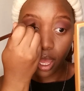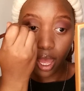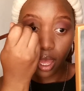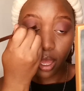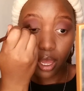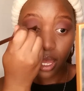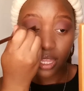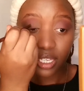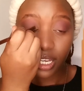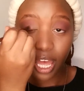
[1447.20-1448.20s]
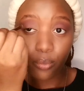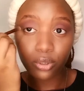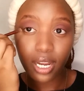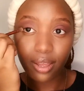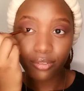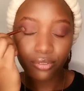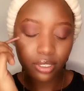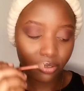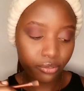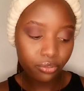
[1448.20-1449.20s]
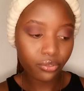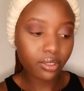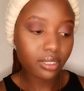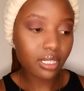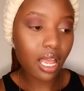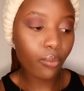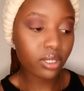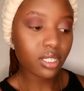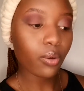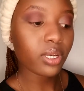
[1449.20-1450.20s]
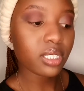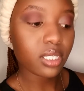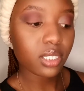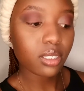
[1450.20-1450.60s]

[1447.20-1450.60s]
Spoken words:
I think I would have, if I want this